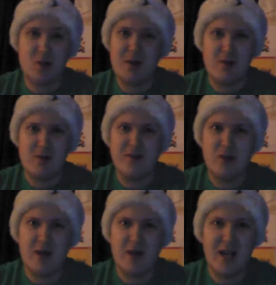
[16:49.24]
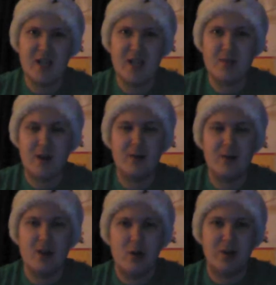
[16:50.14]
my review on it, and you probably
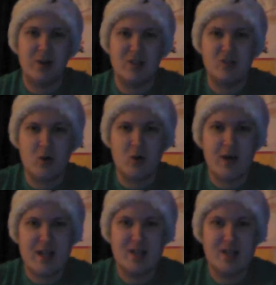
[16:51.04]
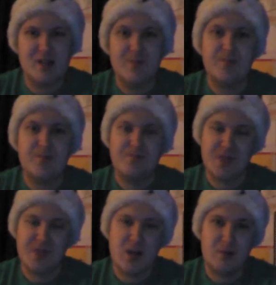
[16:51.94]
know what the story is,
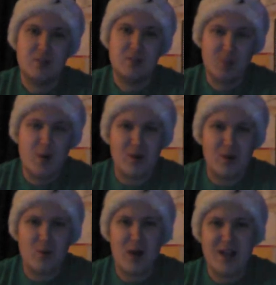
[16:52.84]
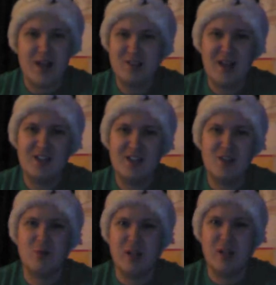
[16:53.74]
spoiler-wise, and I
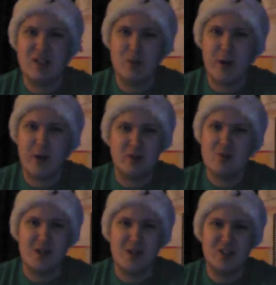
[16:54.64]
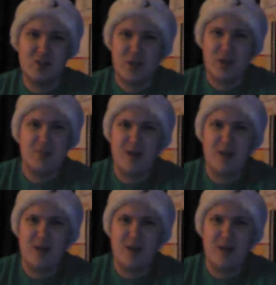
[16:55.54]
shouldn't really spoil too much. Just watch my